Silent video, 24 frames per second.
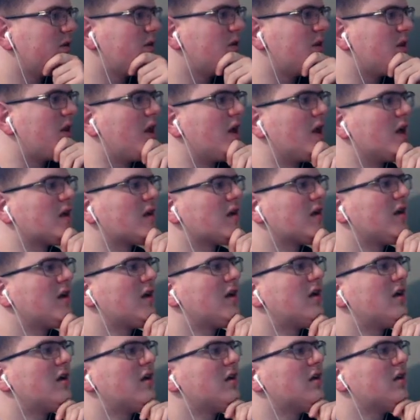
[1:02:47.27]
Like
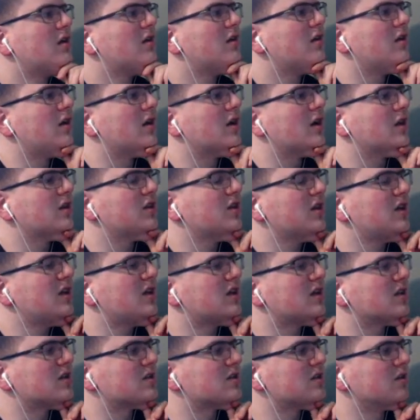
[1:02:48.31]
I think he
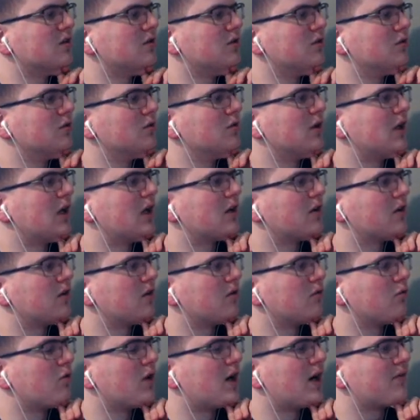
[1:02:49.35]
can still do a lot of
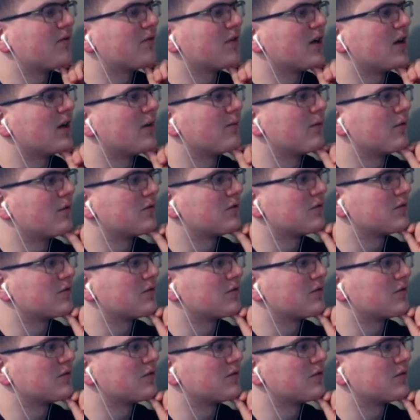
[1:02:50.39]
good waft combos